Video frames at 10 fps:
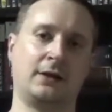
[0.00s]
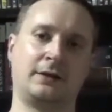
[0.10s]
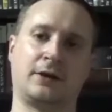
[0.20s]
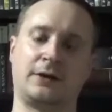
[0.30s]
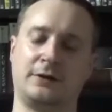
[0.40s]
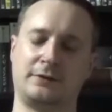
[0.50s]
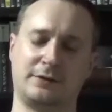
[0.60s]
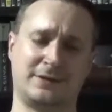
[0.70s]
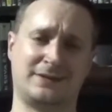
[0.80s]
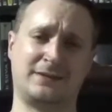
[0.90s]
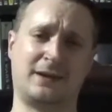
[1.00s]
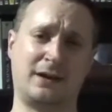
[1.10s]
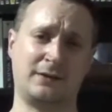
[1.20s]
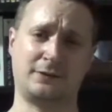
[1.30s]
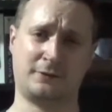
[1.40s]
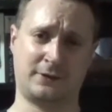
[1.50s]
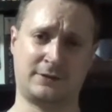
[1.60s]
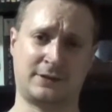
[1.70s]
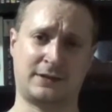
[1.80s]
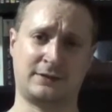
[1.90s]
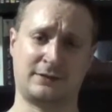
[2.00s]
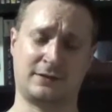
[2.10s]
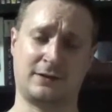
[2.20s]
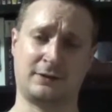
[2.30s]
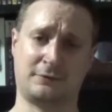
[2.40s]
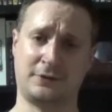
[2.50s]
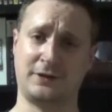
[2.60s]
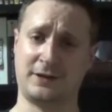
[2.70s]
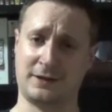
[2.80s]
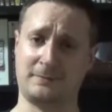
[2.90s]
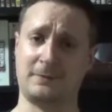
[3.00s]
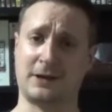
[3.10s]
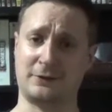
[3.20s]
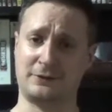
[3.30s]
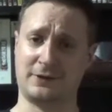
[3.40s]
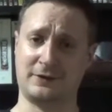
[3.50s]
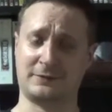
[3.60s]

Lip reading: Now I hear this is not the greatest Assassin's Creed game out there.